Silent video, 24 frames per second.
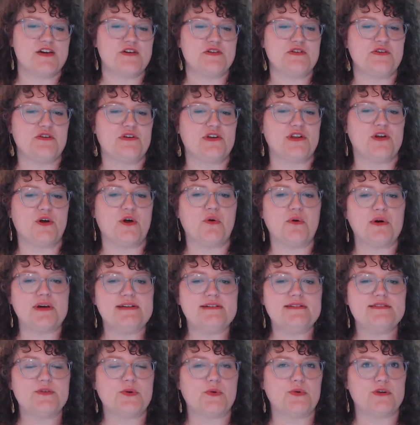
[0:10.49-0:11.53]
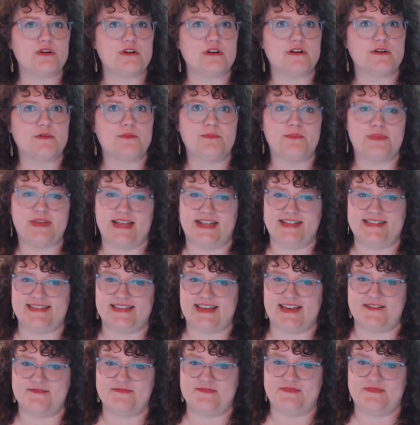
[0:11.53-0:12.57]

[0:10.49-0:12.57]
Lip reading: You can always order pizza.